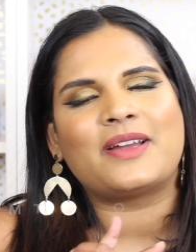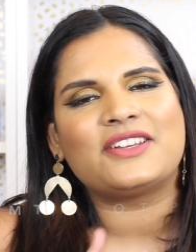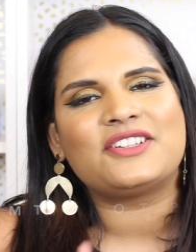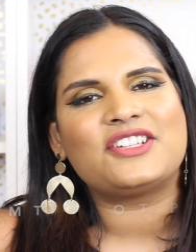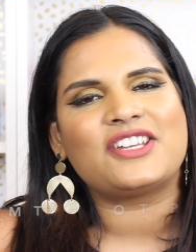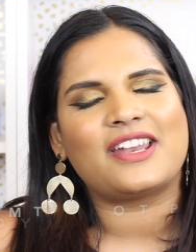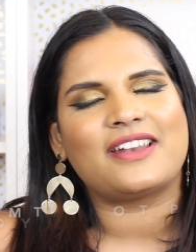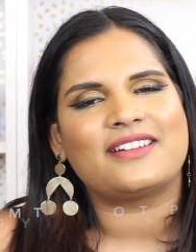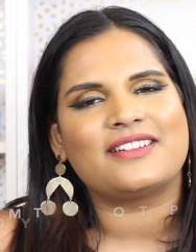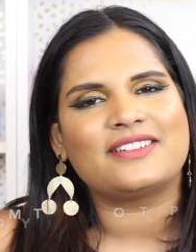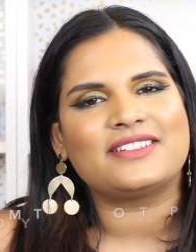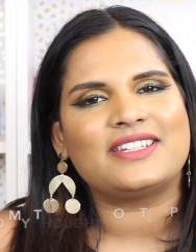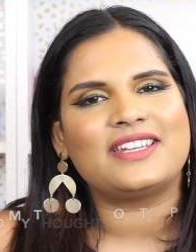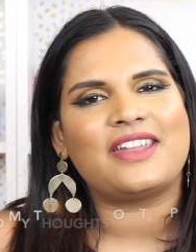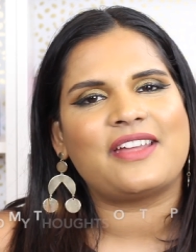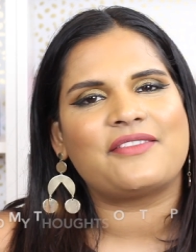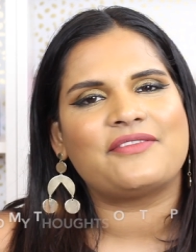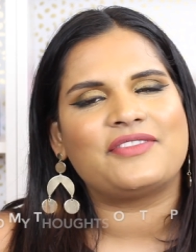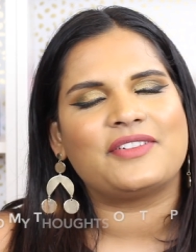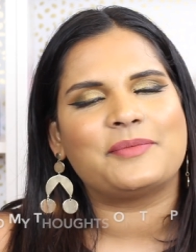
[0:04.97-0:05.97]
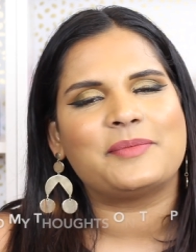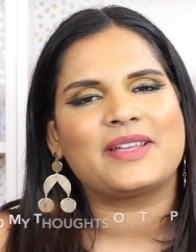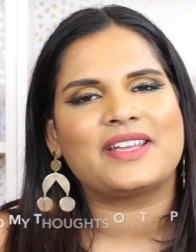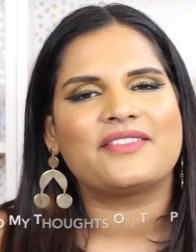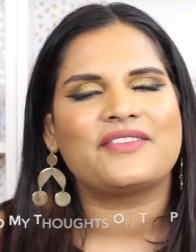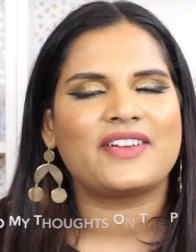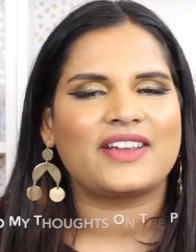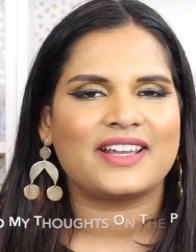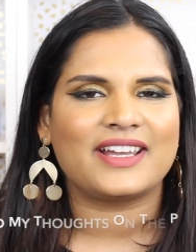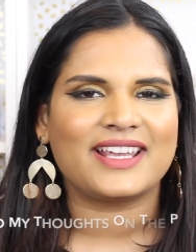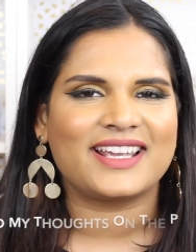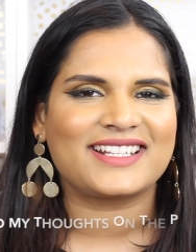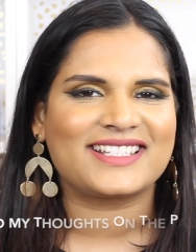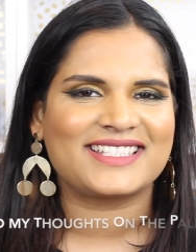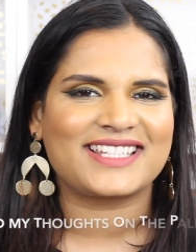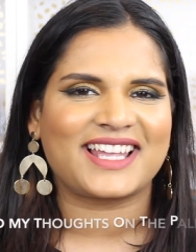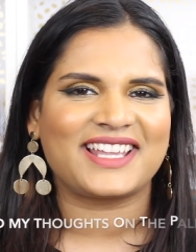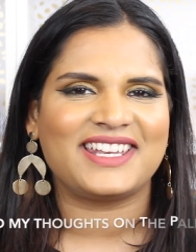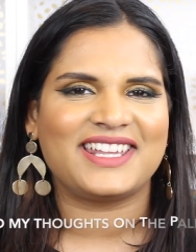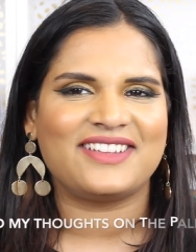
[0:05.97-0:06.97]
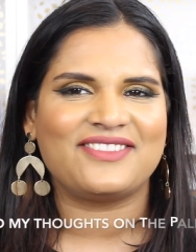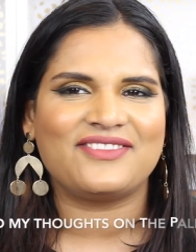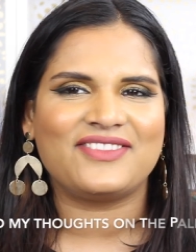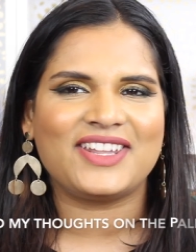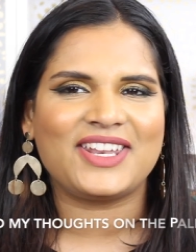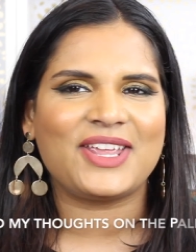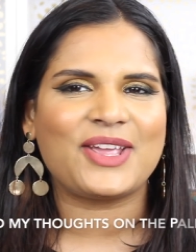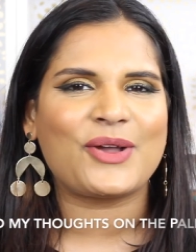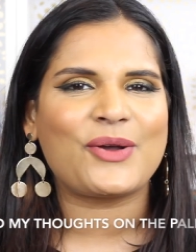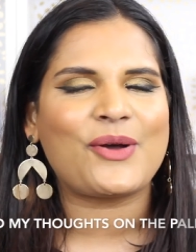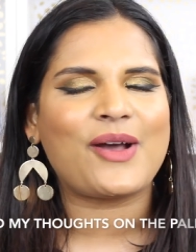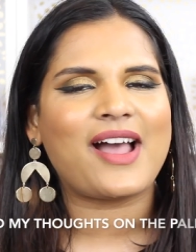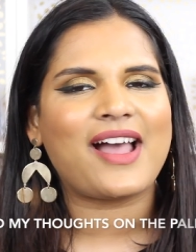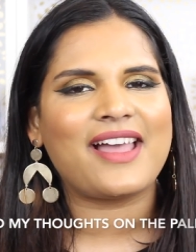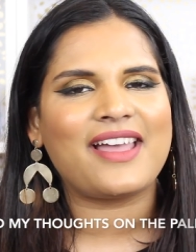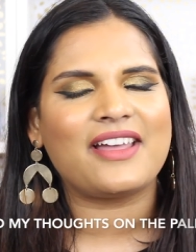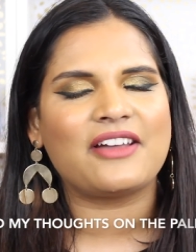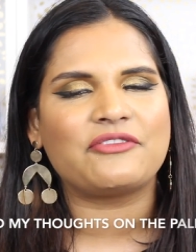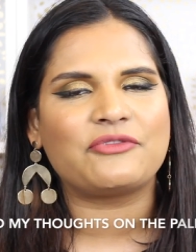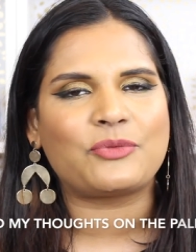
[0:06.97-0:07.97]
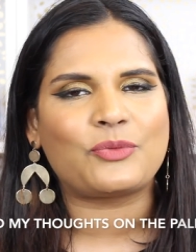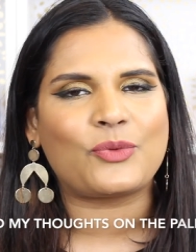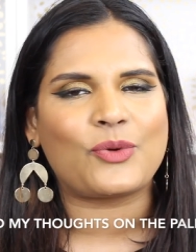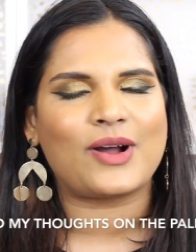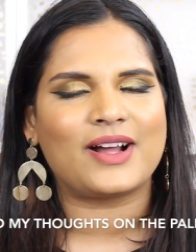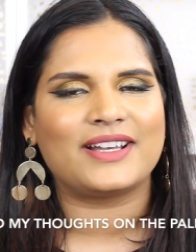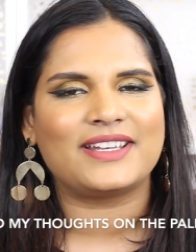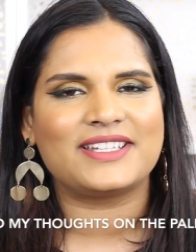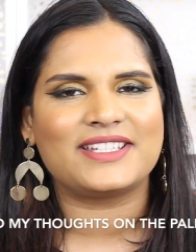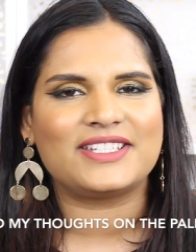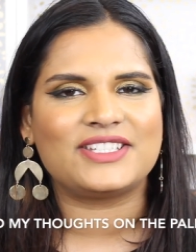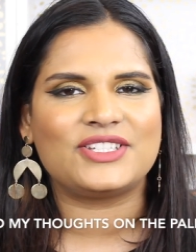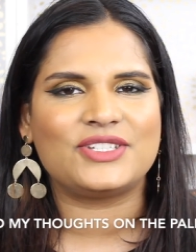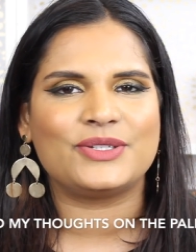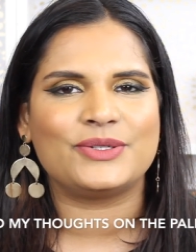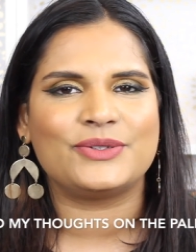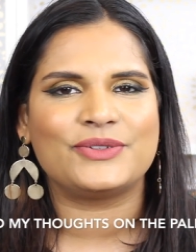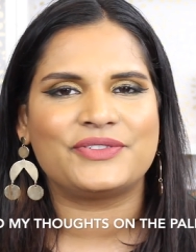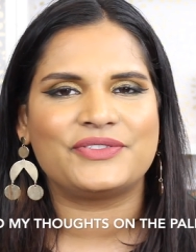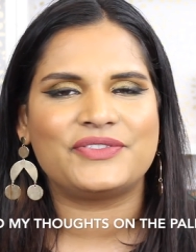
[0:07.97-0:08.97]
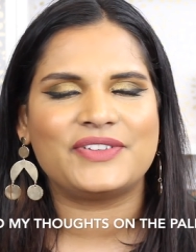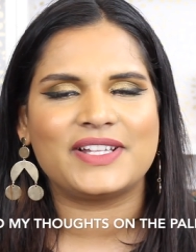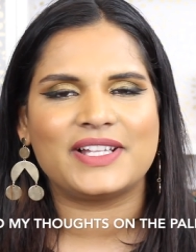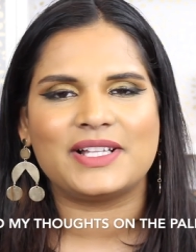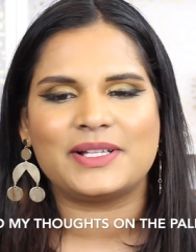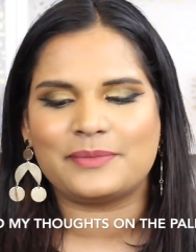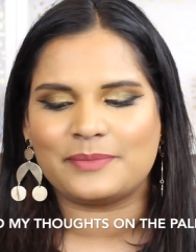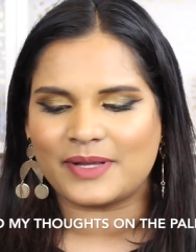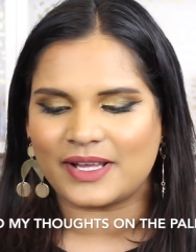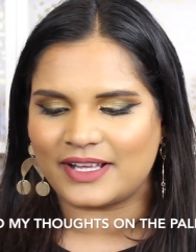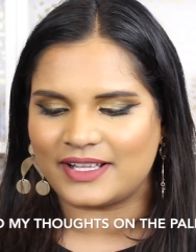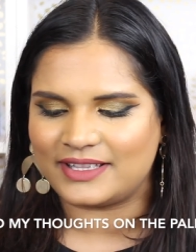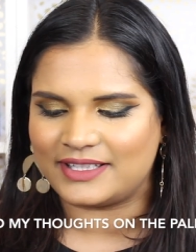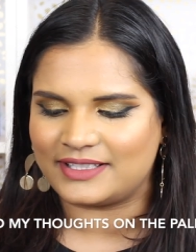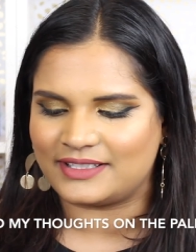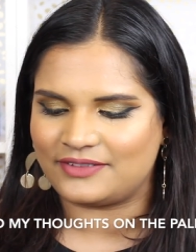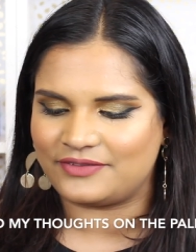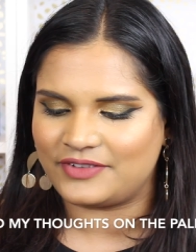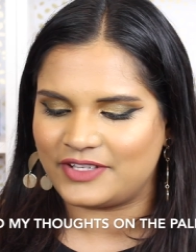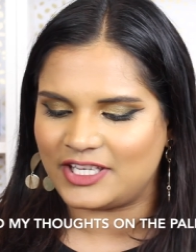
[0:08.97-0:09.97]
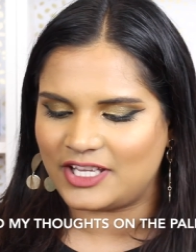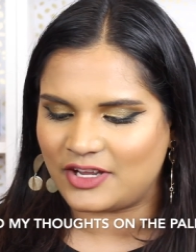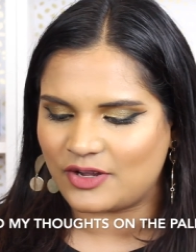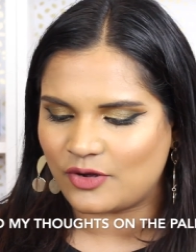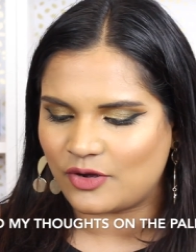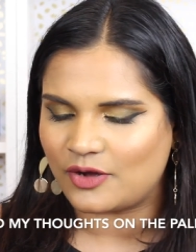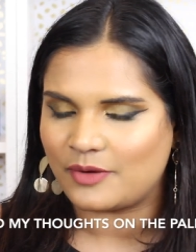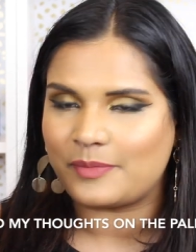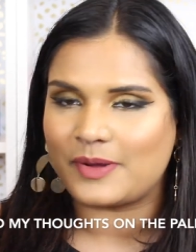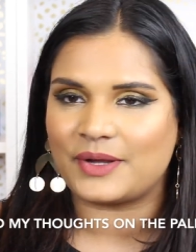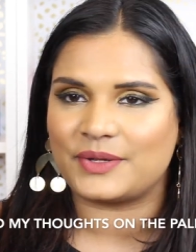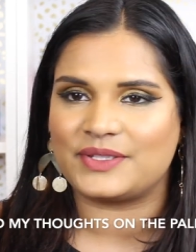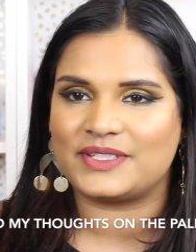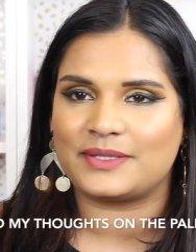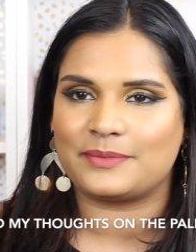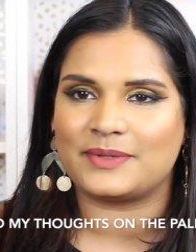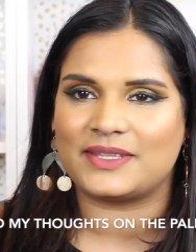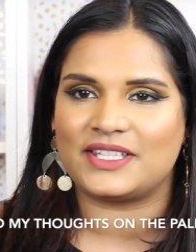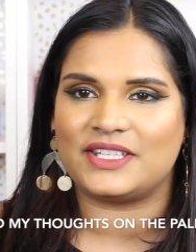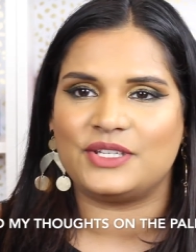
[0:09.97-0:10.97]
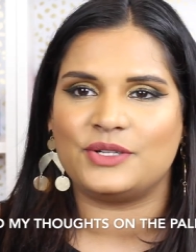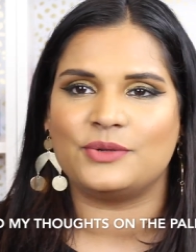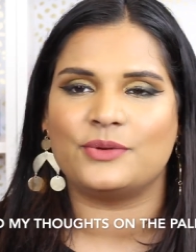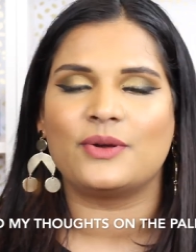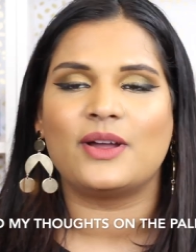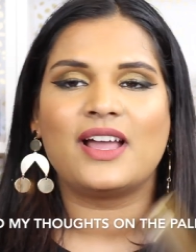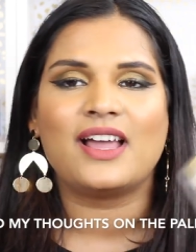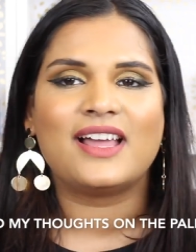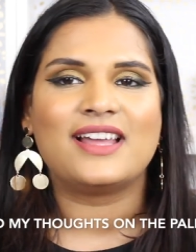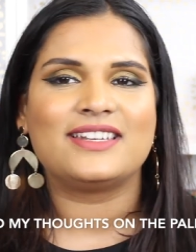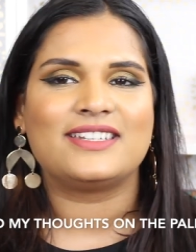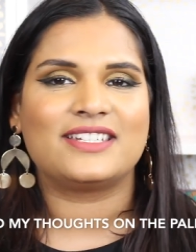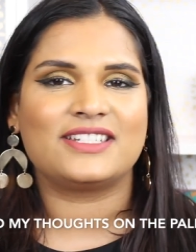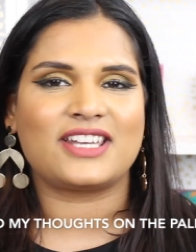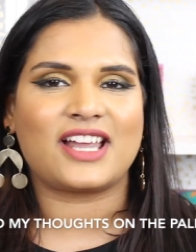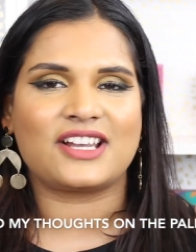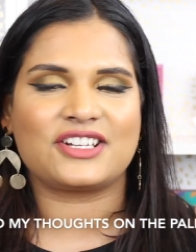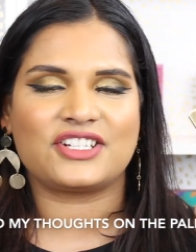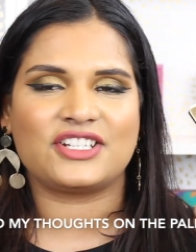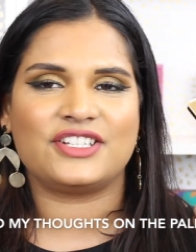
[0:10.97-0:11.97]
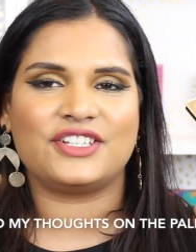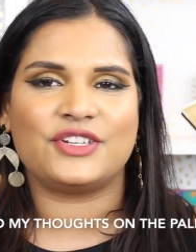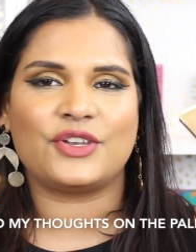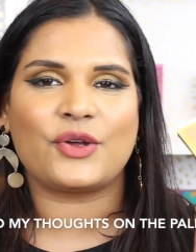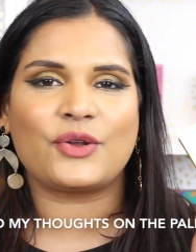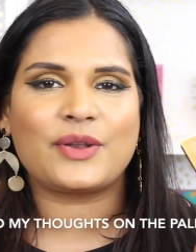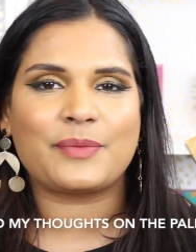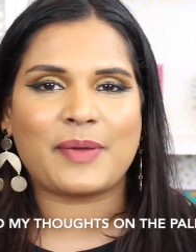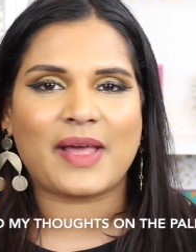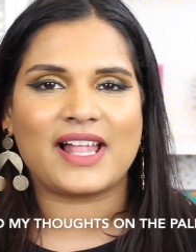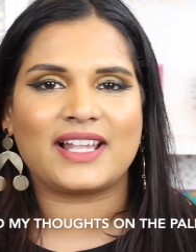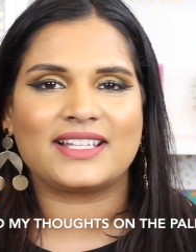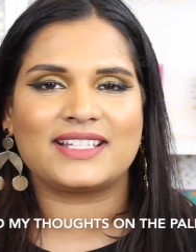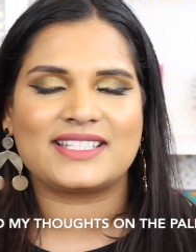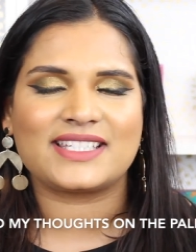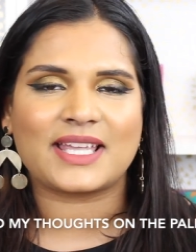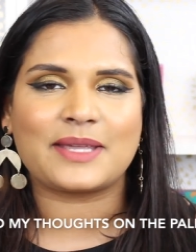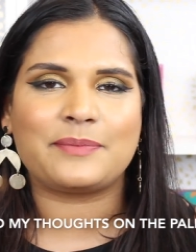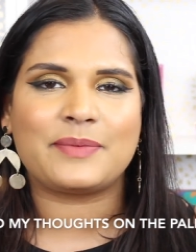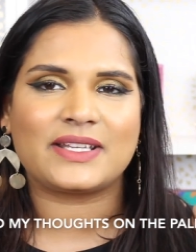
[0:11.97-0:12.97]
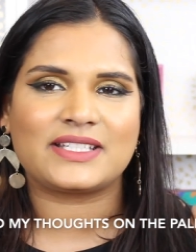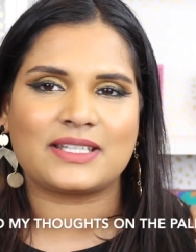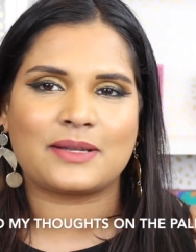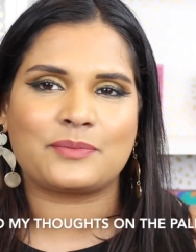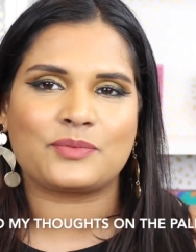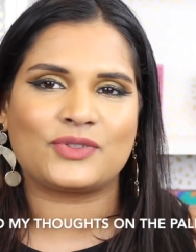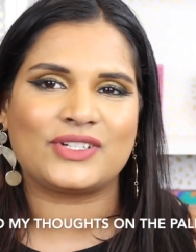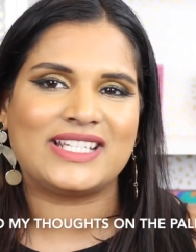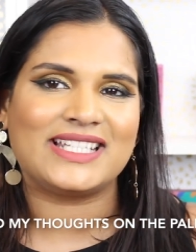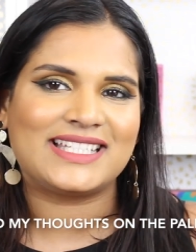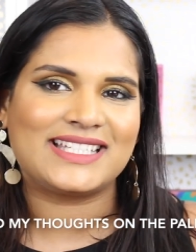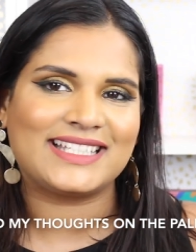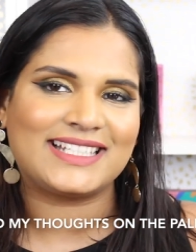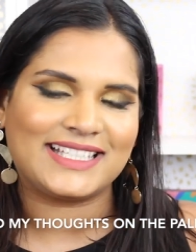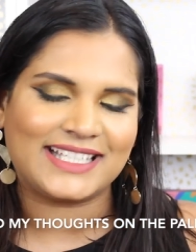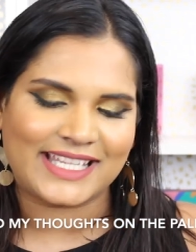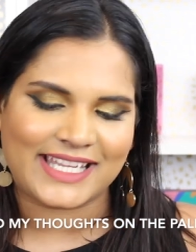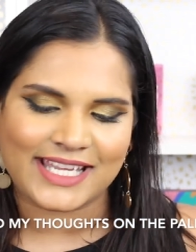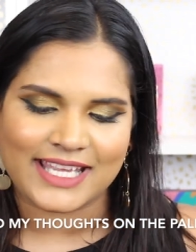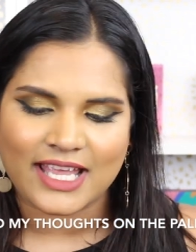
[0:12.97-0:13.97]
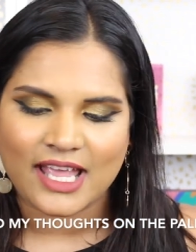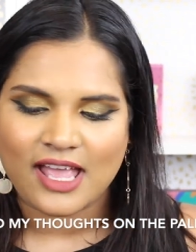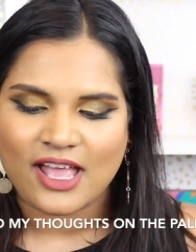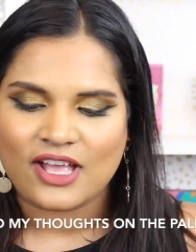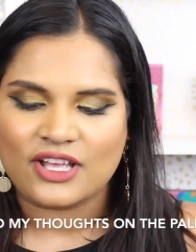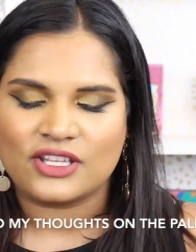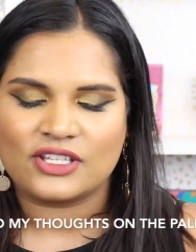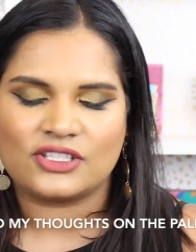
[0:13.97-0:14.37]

my channel. Today I'm filming a very exciting video. I have wanted to film a little video about some of the new Natasha Denona palettes I picked up recently.